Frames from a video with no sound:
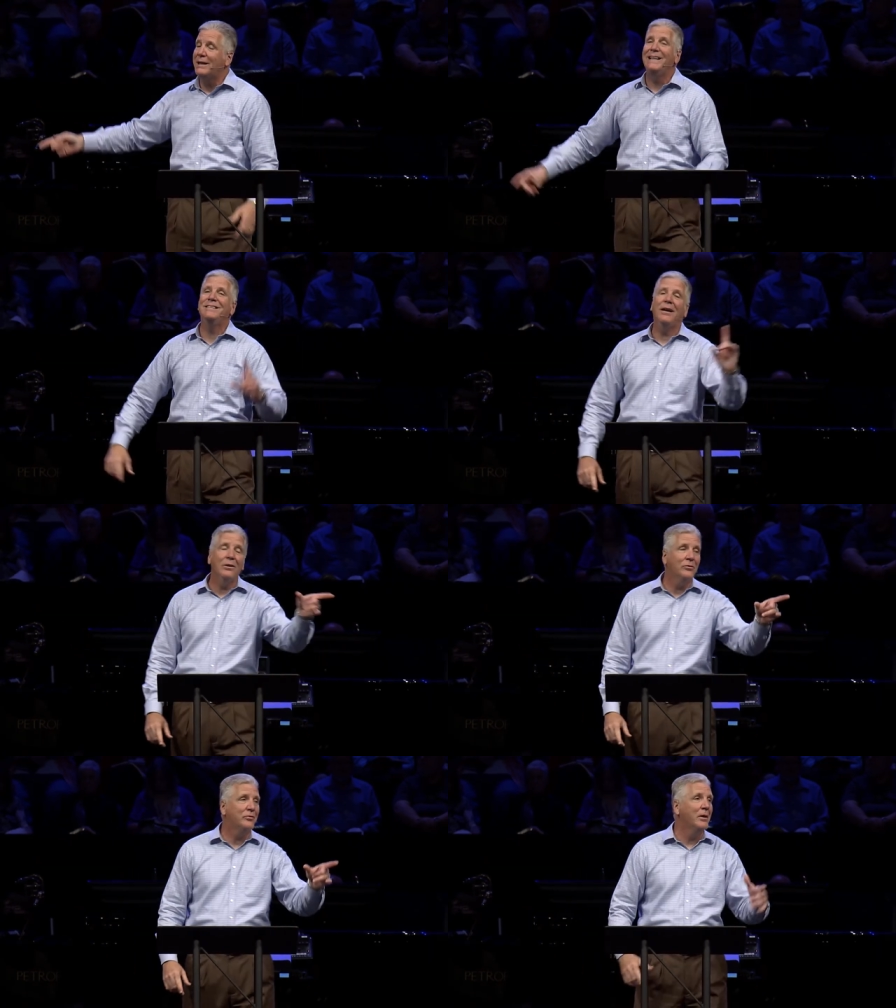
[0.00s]
He
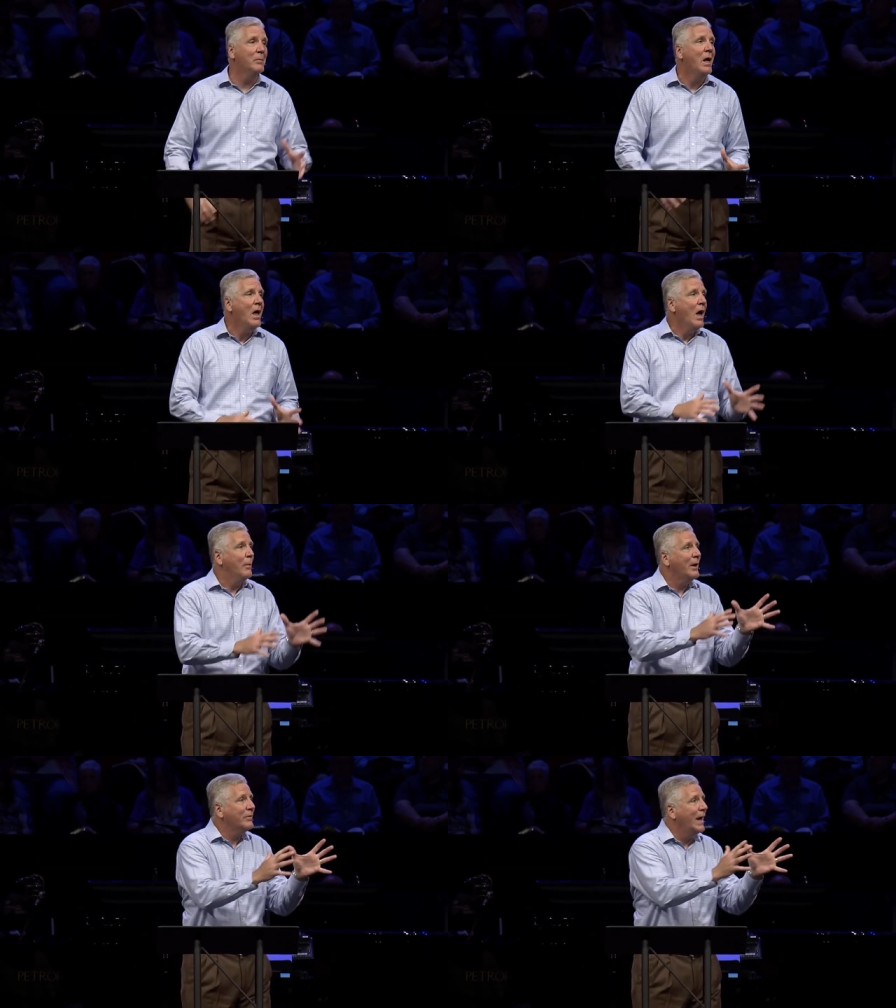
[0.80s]
tells them
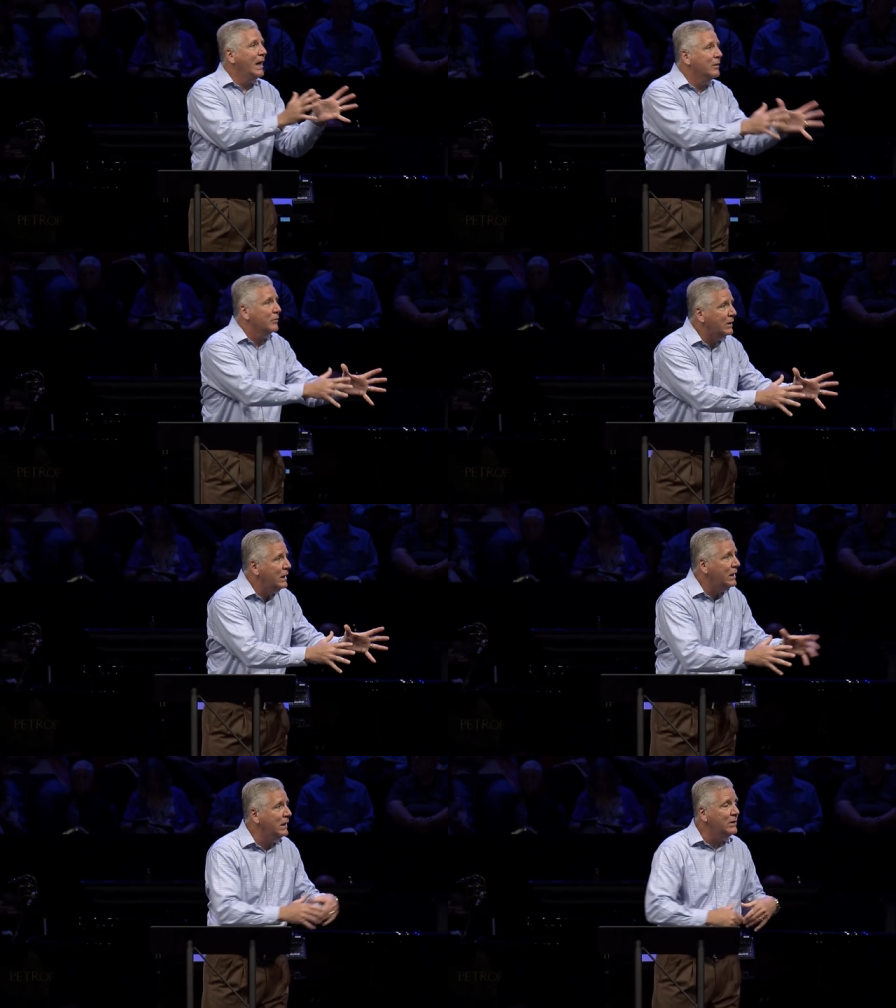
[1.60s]
about the hand of the
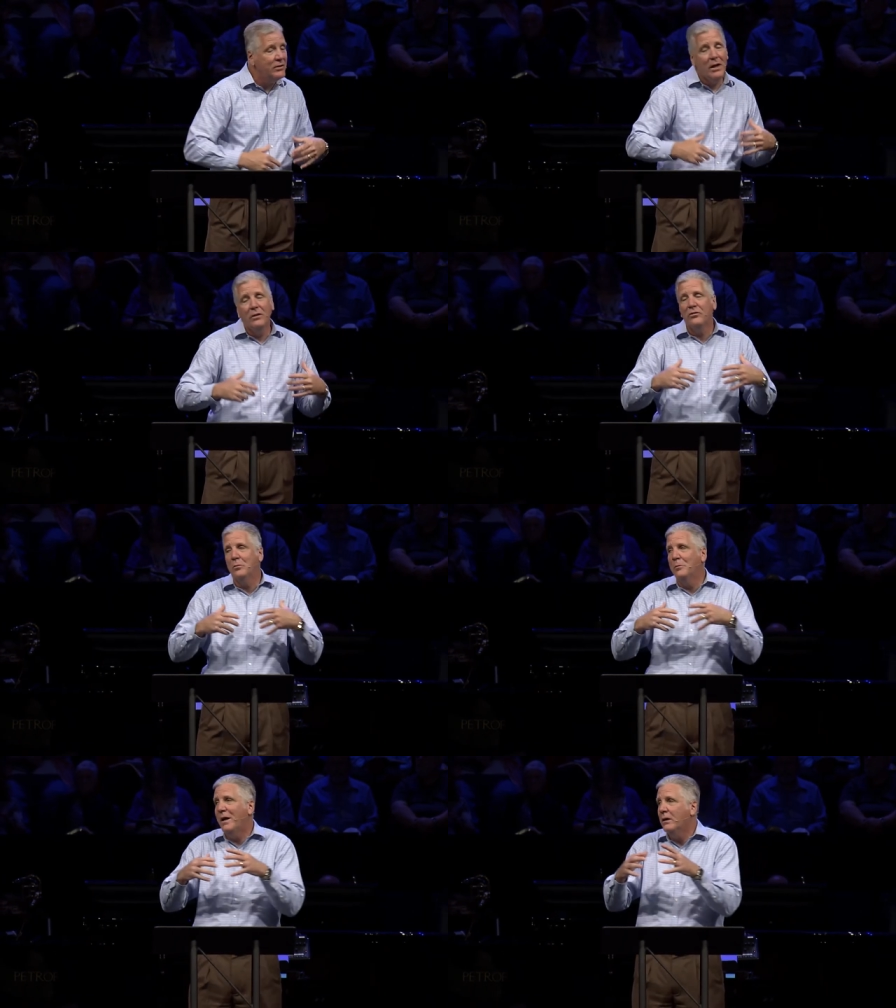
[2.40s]
king. He tells them
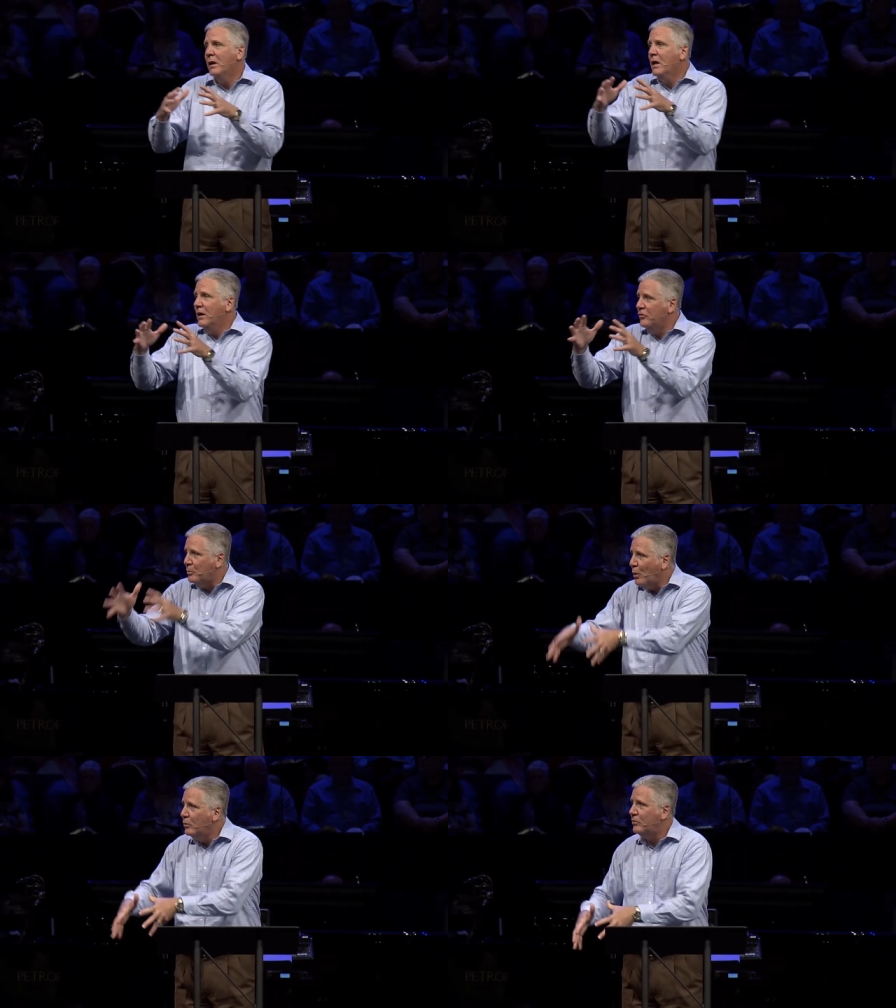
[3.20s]
about his
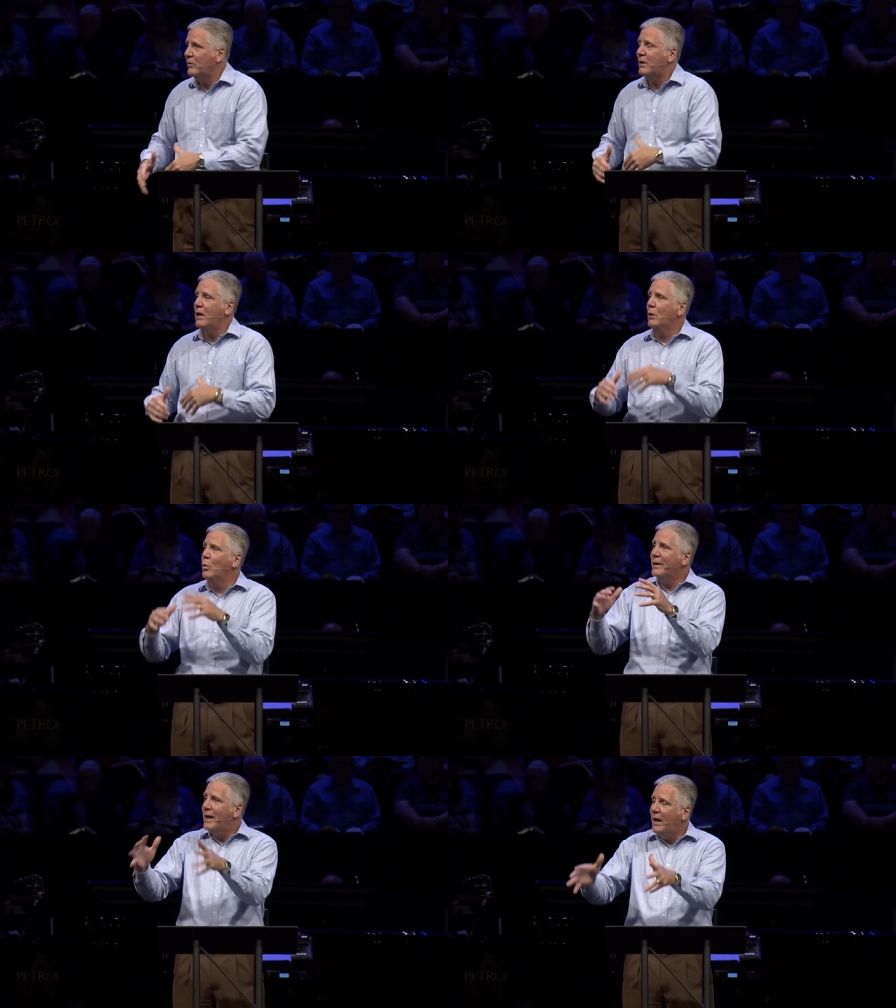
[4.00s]
approach of the king and
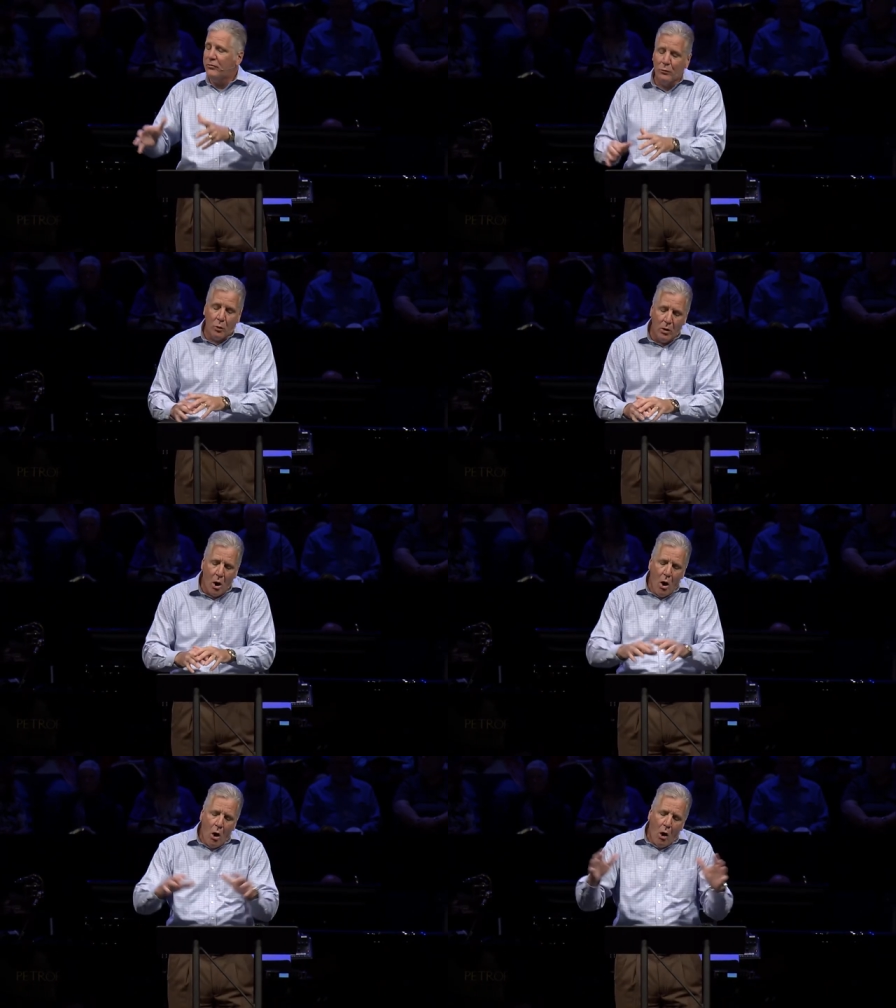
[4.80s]
what he asked for and
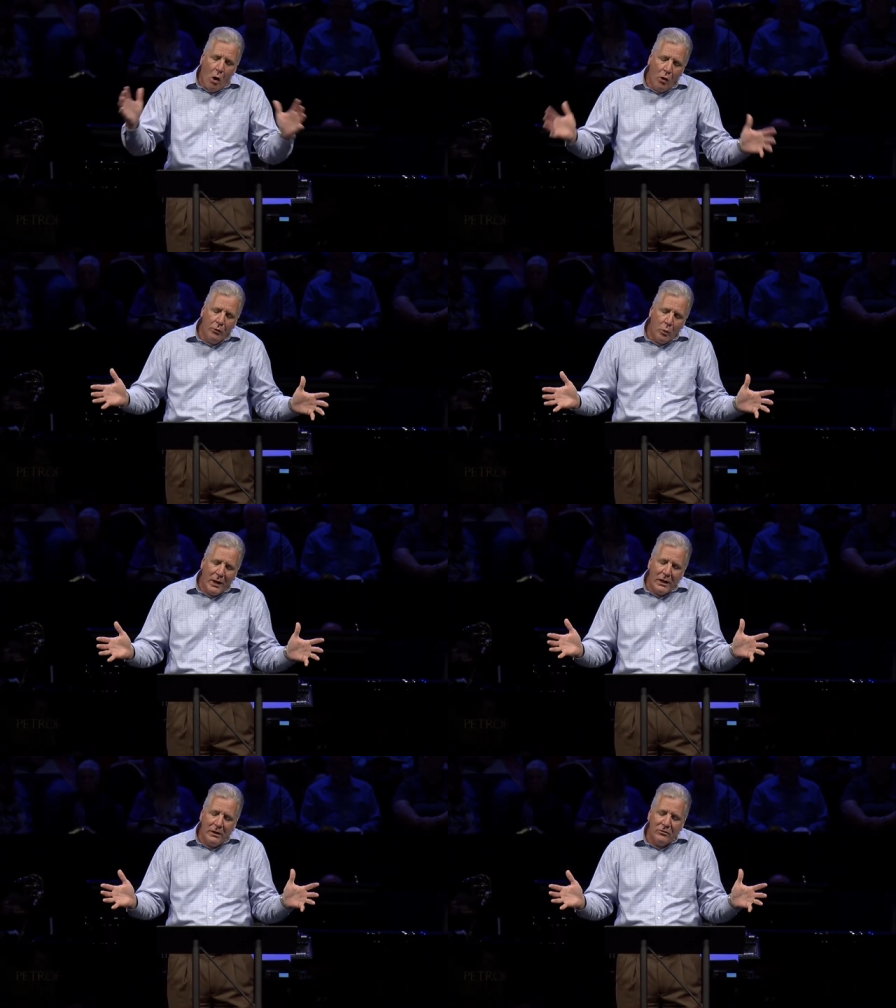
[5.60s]
all the
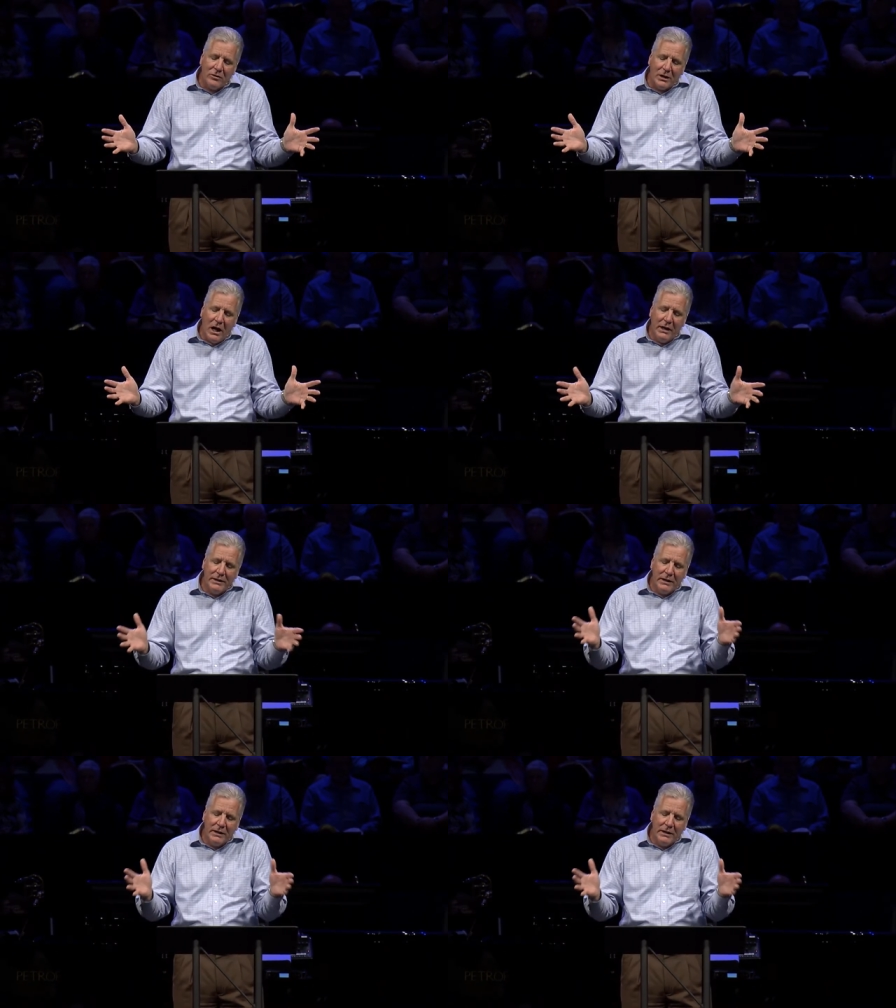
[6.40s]
ways that God had